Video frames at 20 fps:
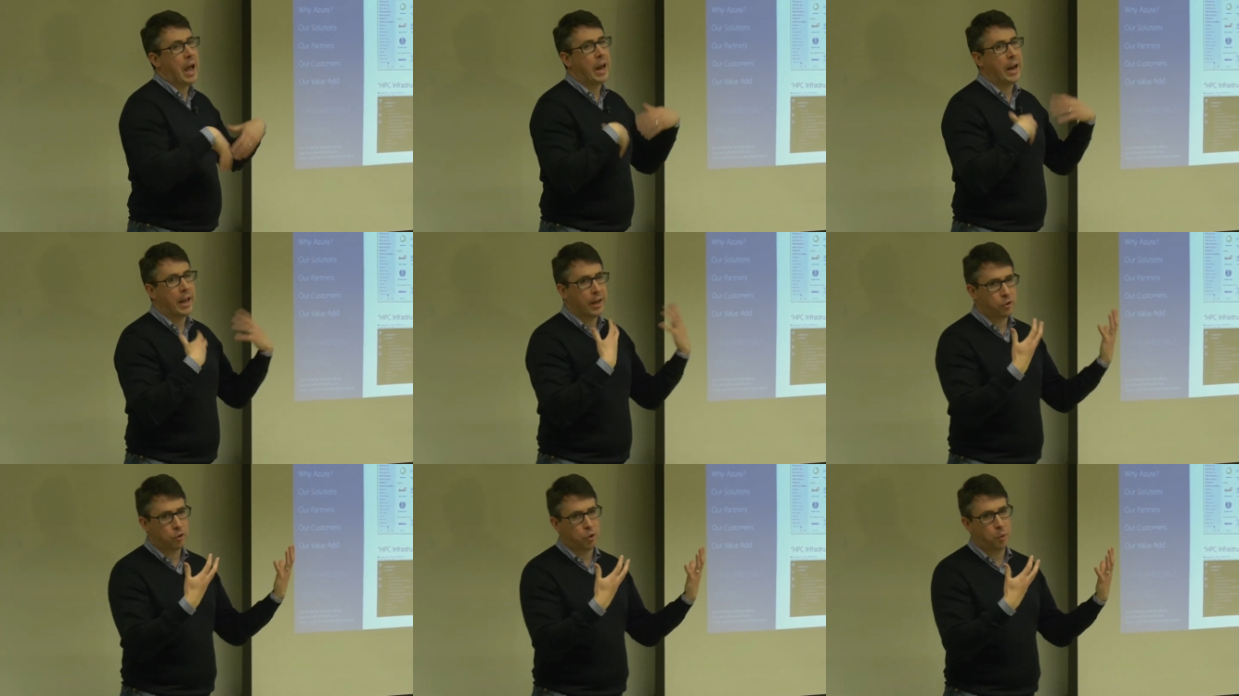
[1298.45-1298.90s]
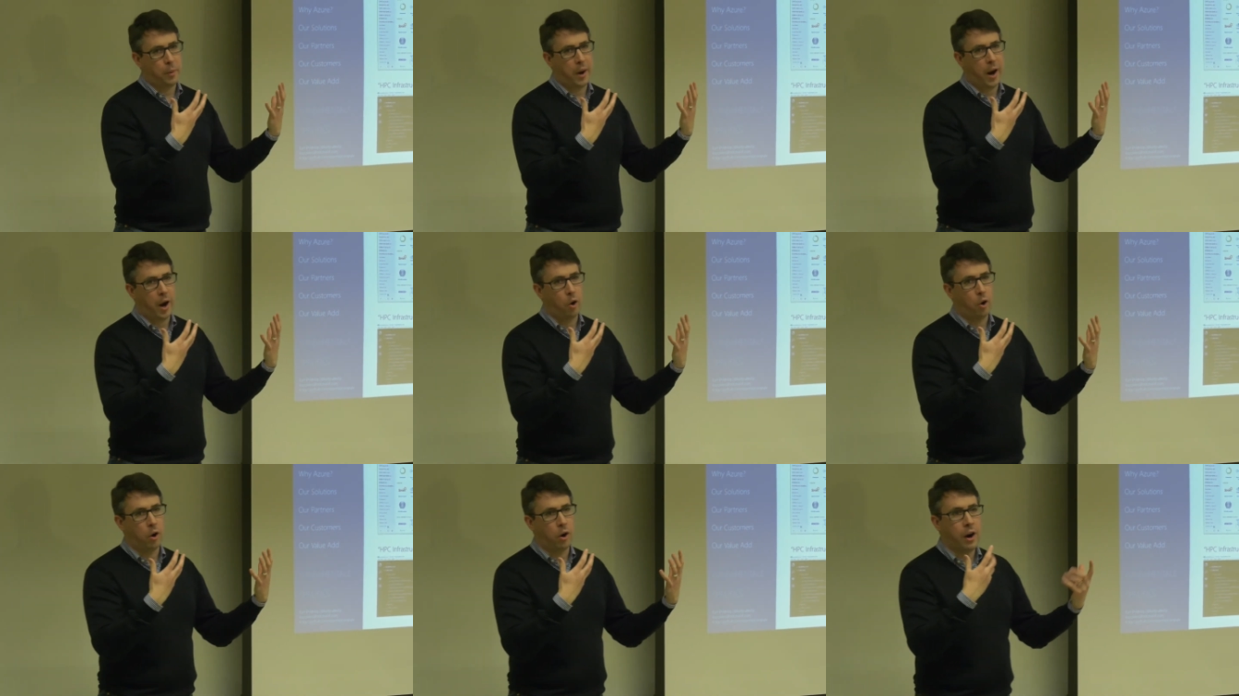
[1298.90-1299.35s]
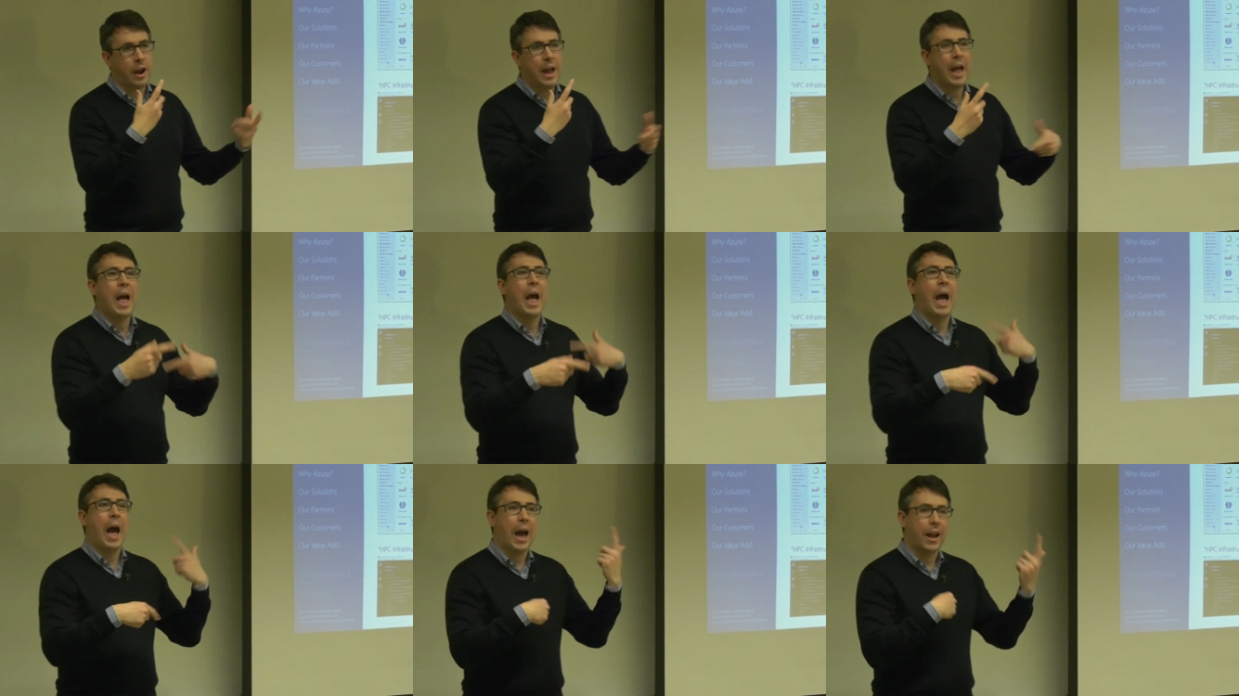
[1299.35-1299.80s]
an extra power,
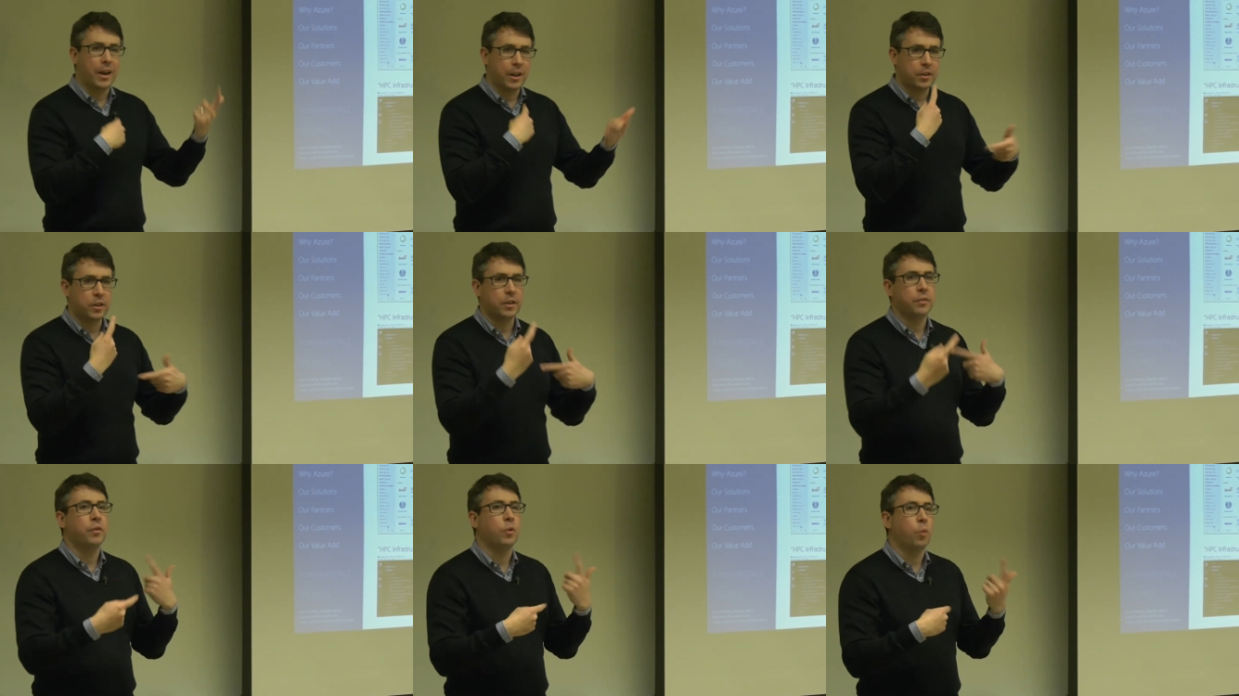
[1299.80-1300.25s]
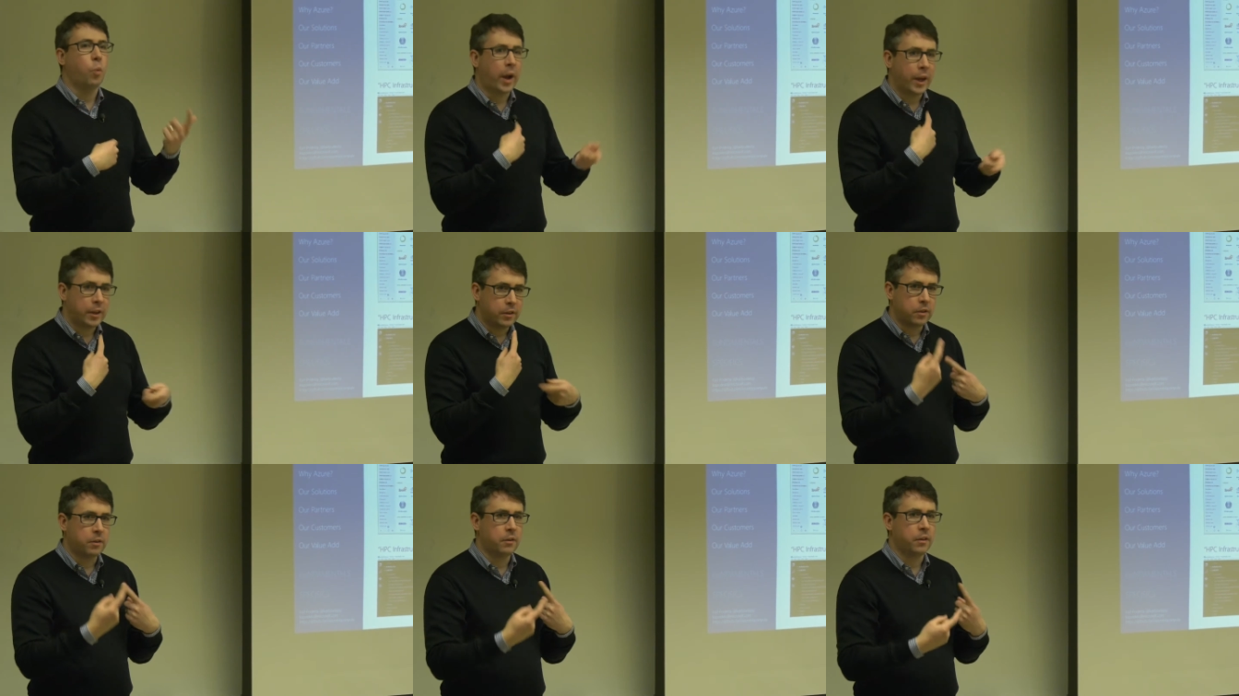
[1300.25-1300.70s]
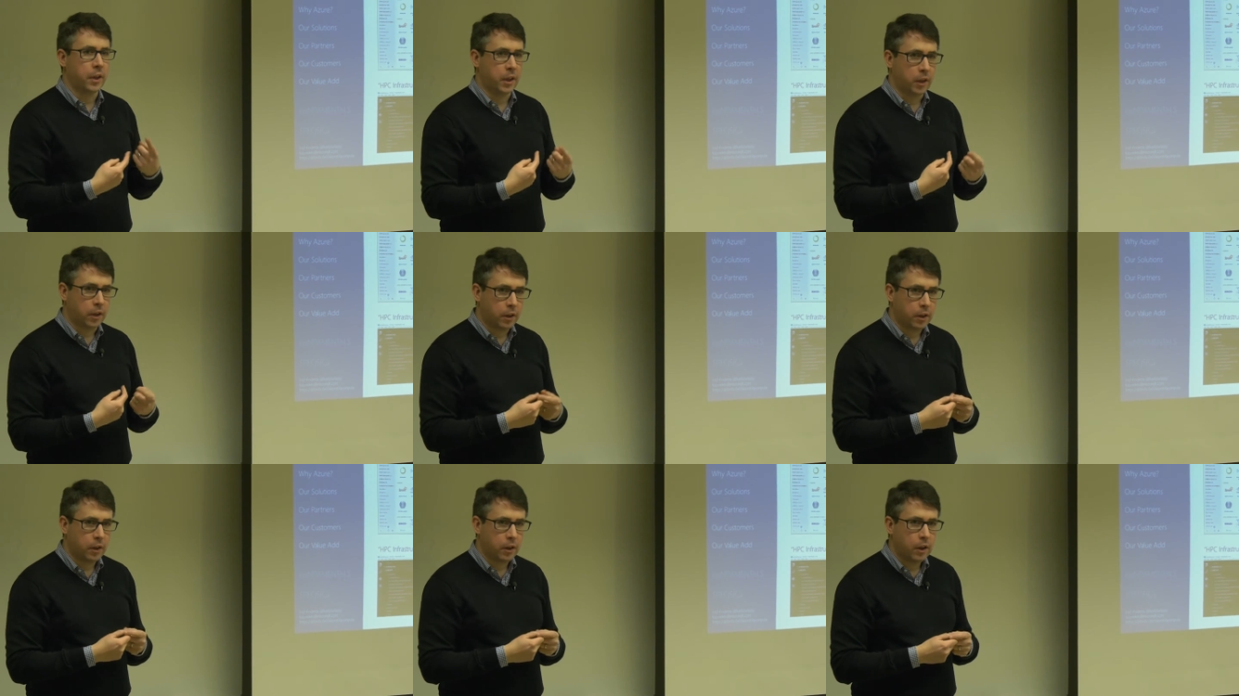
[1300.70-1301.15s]
and a different way to
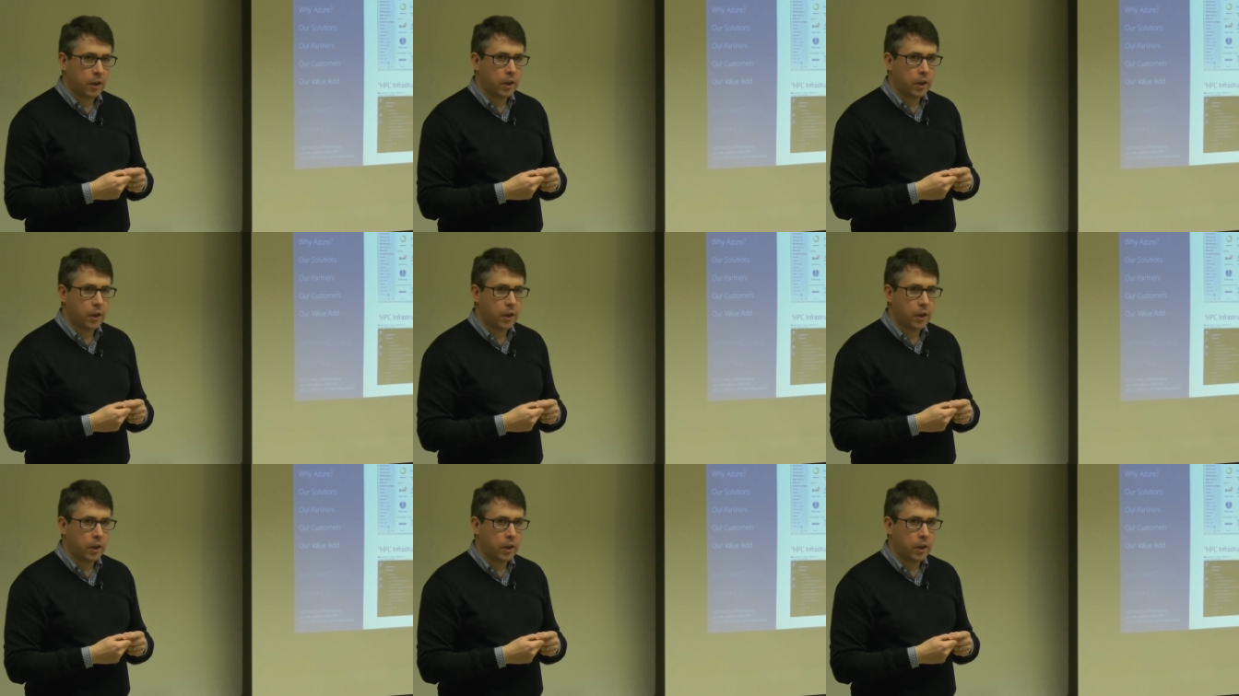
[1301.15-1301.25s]
think.